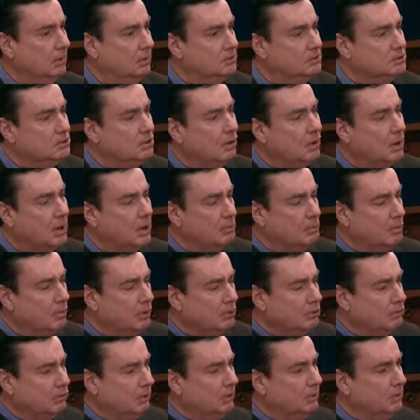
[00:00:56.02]
So I'm
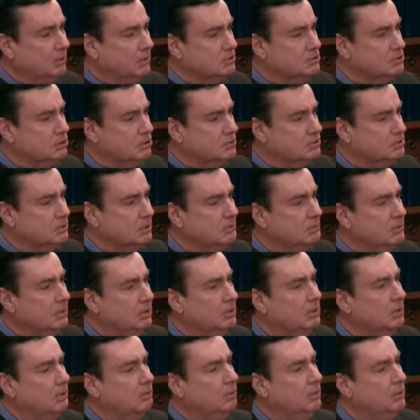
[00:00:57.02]
wondering is there
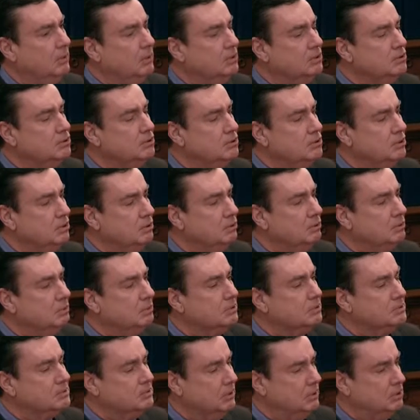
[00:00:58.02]
something that we can do
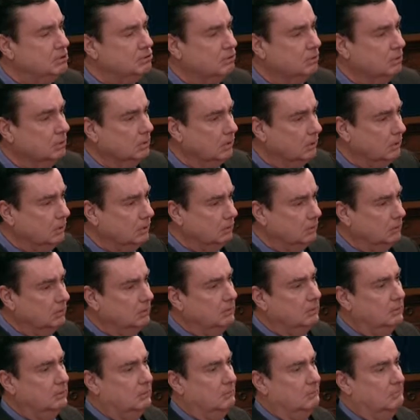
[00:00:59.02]
procedurally
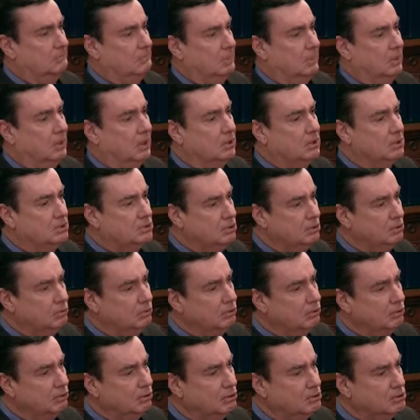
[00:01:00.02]
on a two
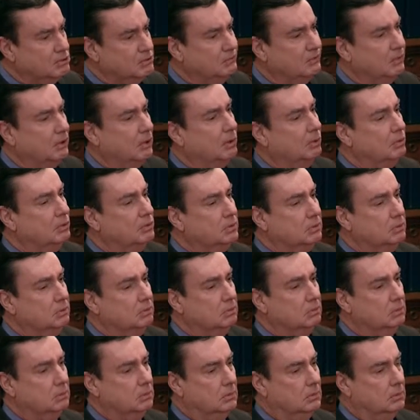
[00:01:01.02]
thirds vote
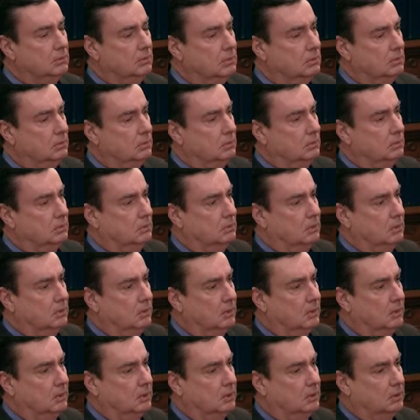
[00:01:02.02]

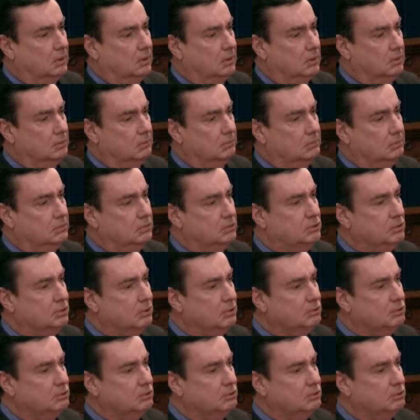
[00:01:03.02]
um, to